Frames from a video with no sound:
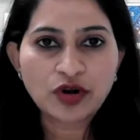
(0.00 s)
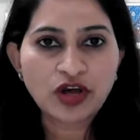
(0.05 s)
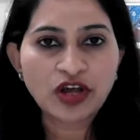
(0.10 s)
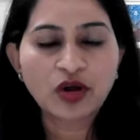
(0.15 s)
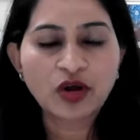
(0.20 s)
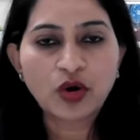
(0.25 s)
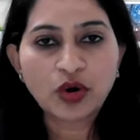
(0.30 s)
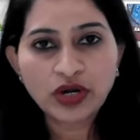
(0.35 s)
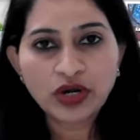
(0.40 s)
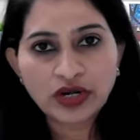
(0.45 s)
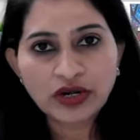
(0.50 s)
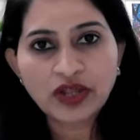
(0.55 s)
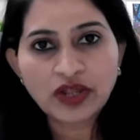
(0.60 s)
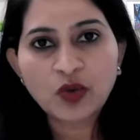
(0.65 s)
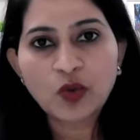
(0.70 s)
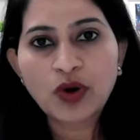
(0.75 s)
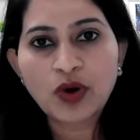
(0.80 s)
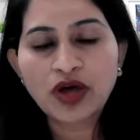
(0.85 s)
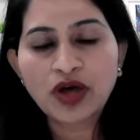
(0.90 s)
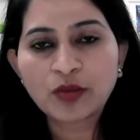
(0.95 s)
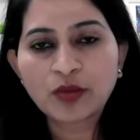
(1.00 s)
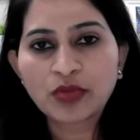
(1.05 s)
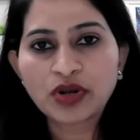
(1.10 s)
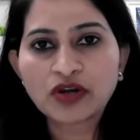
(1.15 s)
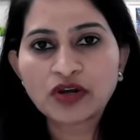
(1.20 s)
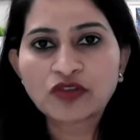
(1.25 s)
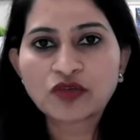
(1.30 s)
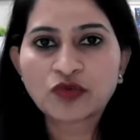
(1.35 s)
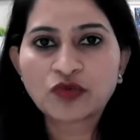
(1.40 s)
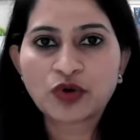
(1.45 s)
for our audit
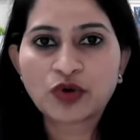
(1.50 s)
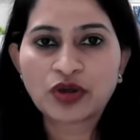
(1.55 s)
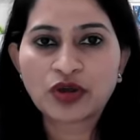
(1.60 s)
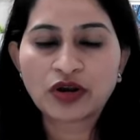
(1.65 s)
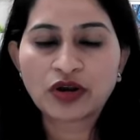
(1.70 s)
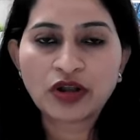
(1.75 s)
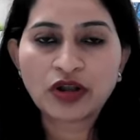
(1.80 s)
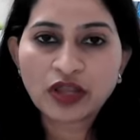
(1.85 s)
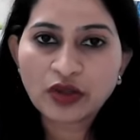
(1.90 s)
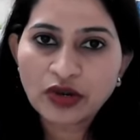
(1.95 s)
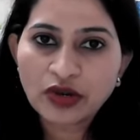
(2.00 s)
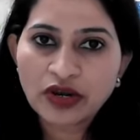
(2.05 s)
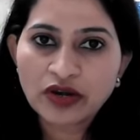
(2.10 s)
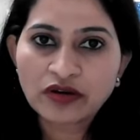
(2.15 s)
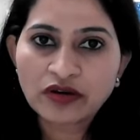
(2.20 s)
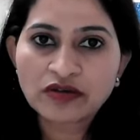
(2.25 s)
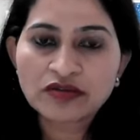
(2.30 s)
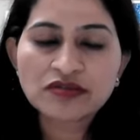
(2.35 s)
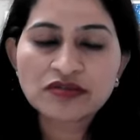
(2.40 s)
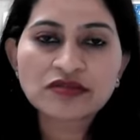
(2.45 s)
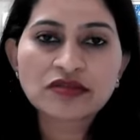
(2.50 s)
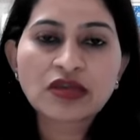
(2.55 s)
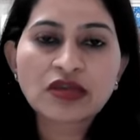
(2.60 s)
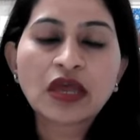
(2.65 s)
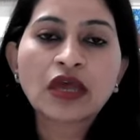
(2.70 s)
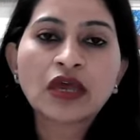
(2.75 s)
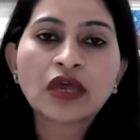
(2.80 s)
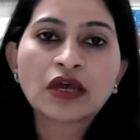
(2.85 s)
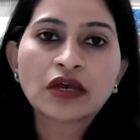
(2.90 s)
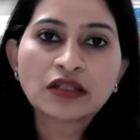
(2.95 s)
requirements, for our regulators,
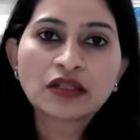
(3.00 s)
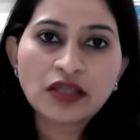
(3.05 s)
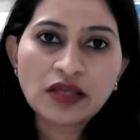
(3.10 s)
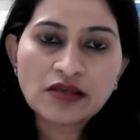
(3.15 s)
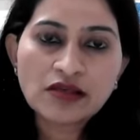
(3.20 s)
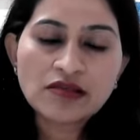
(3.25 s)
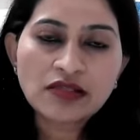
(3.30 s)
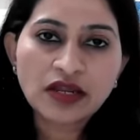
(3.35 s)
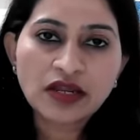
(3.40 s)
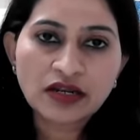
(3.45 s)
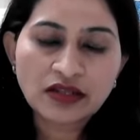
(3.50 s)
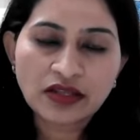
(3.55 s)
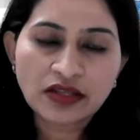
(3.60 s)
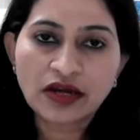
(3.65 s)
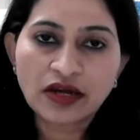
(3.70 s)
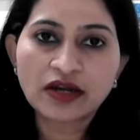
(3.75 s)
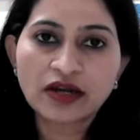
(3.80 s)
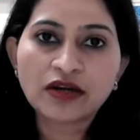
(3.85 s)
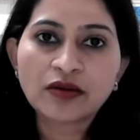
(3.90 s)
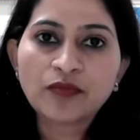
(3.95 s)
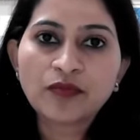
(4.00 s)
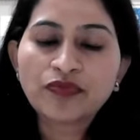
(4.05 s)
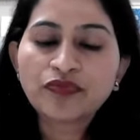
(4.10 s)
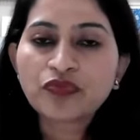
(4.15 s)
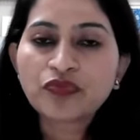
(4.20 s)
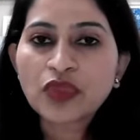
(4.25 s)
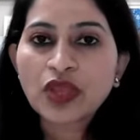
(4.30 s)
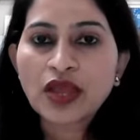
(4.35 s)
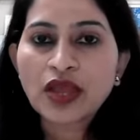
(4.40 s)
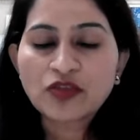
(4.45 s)
things like that
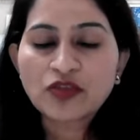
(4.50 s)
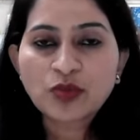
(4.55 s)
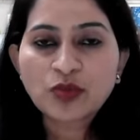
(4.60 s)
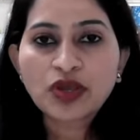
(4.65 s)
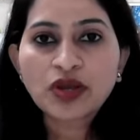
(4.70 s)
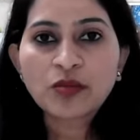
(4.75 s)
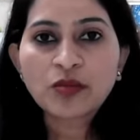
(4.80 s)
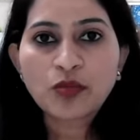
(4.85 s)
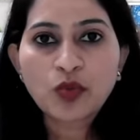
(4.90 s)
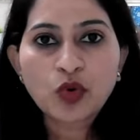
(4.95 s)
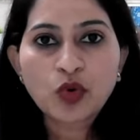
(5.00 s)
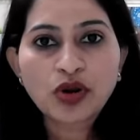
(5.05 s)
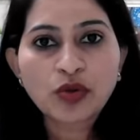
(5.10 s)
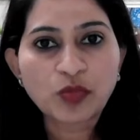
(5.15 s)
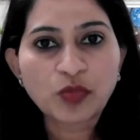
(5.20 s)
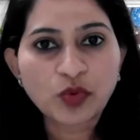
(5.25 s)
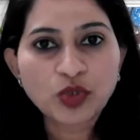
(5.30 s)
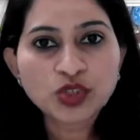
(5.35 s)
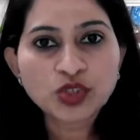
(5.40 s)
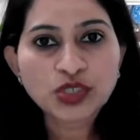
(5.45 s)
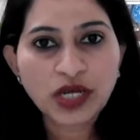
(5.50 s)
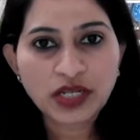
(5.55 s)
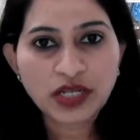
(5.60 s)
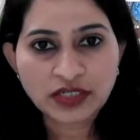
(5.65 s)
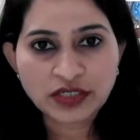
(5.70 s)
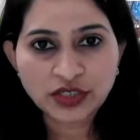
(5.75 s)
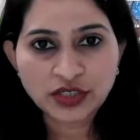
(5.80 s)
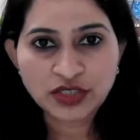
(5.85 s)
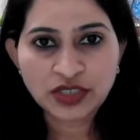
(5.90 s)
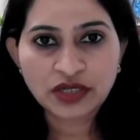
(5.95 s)
has become more and more
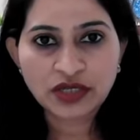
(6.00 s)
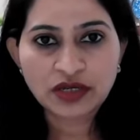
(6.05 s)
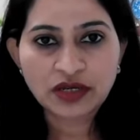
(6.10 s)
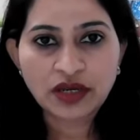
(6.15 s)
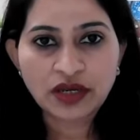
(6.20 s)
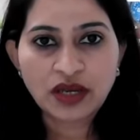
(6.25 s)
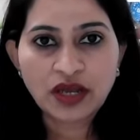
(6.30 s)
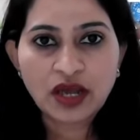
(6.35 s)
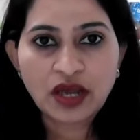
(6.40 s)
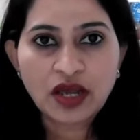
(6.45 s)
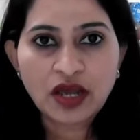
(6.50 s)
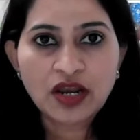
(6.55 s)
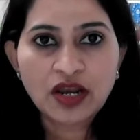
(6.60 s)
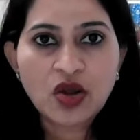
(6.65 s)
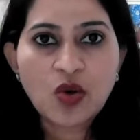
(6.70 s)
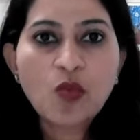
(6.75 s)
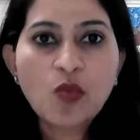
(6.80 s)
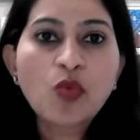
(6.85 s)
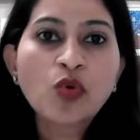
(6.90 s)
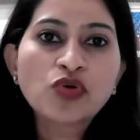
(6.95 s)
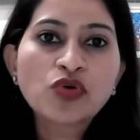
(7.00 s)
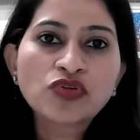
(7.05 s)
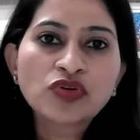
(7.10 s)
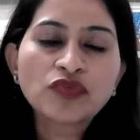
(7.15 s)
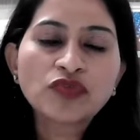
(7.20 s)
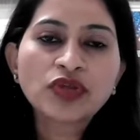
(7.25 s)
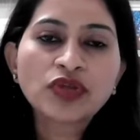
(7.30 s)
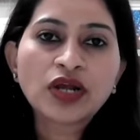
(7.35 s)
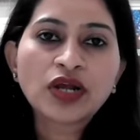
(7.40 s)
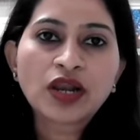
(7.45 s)
challenging. Now, most
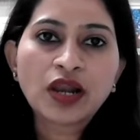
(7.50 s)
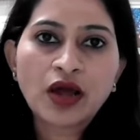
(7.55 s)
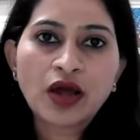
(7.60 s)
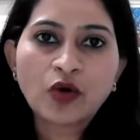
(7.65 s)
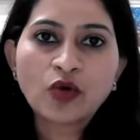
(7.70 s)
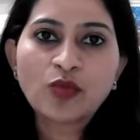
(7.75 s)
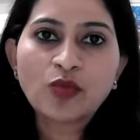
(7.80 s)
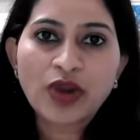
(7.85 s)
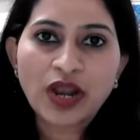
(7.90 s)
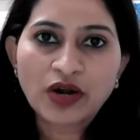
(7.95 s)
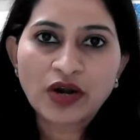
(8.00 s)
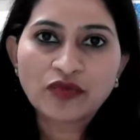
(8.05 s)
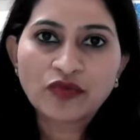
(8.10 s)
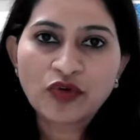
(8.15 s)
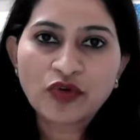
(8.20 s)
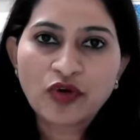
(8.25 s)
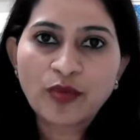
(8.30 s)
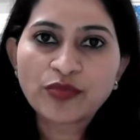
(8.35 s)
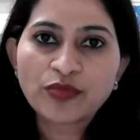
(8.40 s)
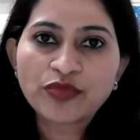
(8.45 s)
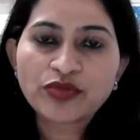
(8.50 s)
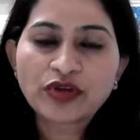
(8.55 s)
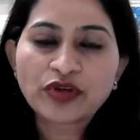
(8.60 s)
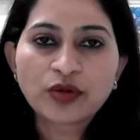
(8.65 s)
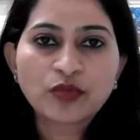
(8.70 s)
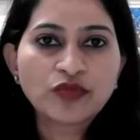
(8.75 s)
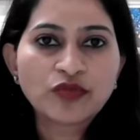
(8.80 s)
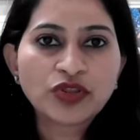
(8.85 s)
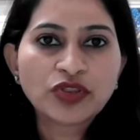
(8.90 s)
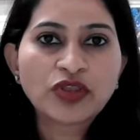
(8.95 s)
of the cloud platforms
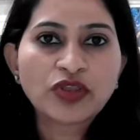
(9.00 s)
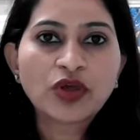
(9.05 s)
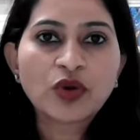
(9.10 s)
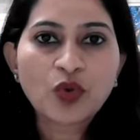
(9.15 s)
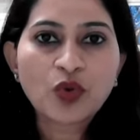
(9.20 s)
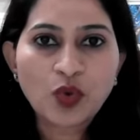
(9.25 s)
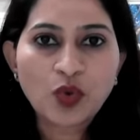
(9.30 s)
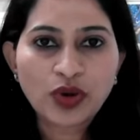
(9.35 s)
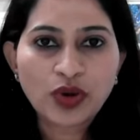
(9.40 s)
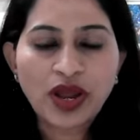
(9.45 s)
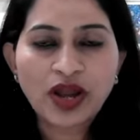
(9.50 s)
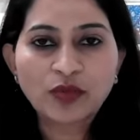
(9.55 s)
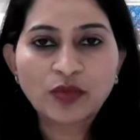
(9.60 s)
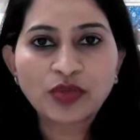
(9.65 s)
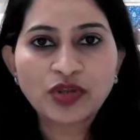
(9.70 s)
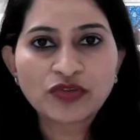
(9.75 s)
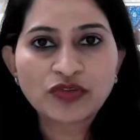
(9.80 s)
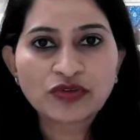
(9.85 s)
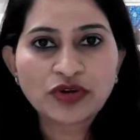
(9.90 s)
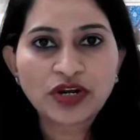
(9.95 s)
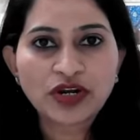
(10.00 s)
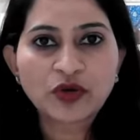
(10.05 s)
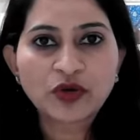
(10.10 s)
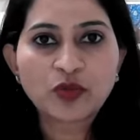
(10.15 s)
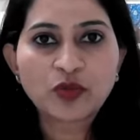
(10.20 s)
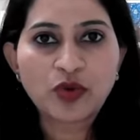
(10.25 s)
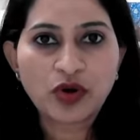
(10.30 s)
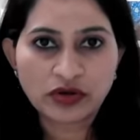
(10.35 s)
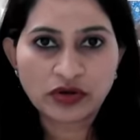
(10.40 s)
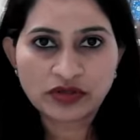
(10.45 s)
come with their own
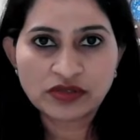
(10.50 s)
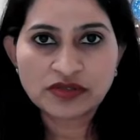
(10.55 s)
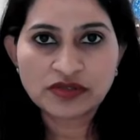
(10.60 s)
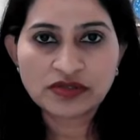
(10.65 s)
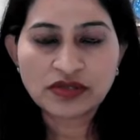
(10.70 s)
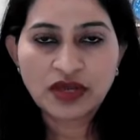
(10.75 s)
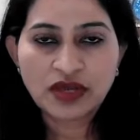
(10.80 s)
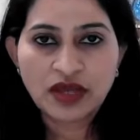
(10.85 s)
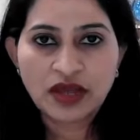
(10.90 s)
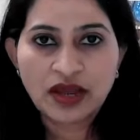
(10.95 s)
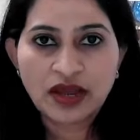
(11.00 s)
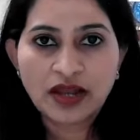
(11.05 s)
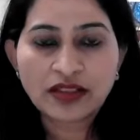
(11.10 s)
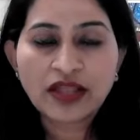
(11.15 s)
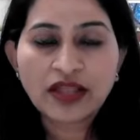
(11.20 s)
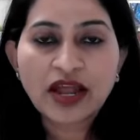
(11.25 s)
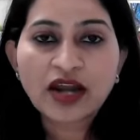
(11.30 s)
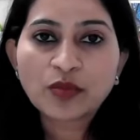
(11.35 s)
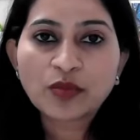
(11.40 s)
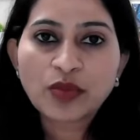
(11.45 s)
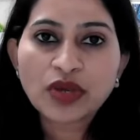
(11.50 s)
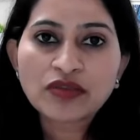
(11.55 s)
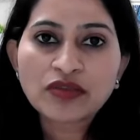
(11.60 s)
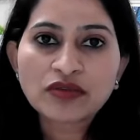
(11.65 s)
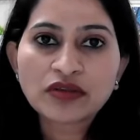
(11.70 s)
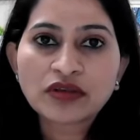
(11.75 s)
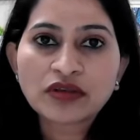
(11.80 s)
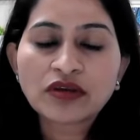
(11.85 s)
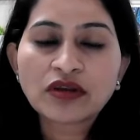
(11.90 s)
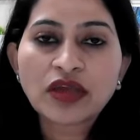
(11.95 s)
administrative models, and that
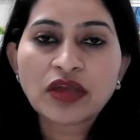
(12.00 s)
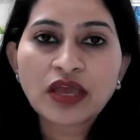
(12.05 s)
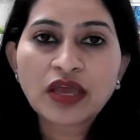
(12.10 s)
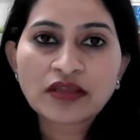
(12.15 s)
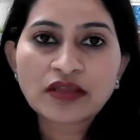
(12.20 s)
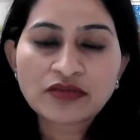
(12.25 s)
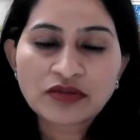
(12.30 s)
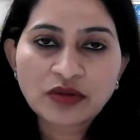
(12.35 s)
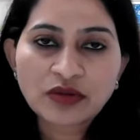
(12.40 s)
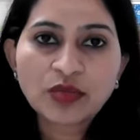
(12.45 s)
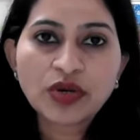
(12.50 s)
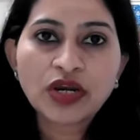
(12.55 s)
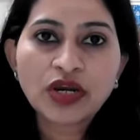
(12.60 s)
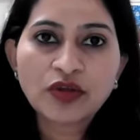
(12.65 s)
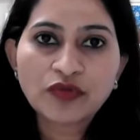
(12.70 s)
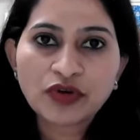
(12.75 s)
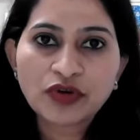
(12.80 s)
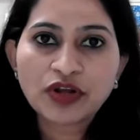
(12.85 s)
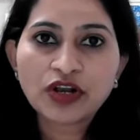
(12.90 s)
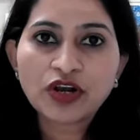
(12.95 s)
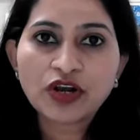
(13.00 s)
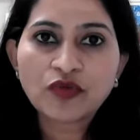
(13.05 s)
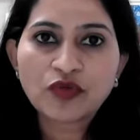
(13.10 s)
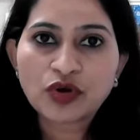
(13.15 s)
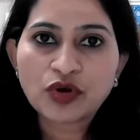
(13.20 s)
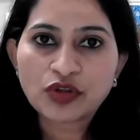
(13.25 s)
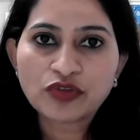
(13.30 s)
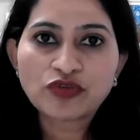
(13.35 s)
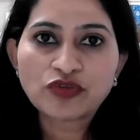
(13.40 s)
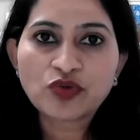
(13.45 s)
makes it extremely difficult
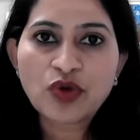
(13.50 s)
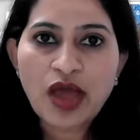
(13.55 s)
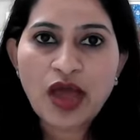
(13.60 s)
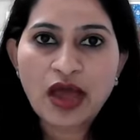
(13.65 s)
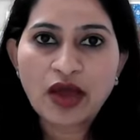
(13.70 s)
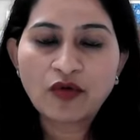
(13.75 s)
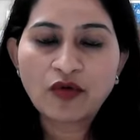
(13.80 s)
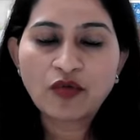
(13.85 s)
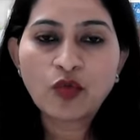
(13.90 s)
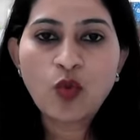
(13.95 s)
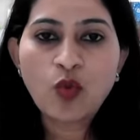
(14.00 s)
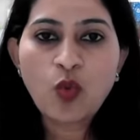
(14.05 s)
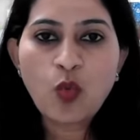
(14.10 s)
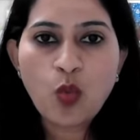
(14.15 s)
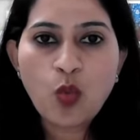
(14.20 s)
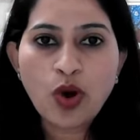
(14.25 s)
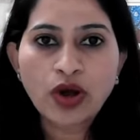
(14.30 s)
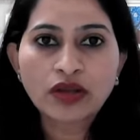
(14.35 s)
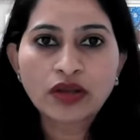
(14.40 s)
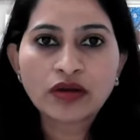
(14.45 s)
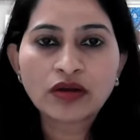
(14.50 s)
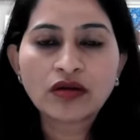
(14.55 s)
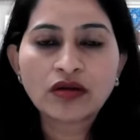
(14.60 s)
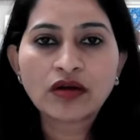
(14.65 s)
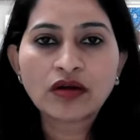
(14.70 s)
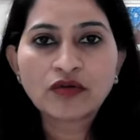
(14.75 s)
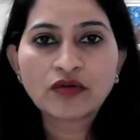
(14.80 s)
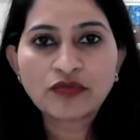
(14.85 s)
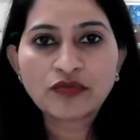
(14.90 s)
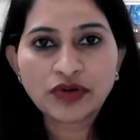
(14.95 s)
for us to have one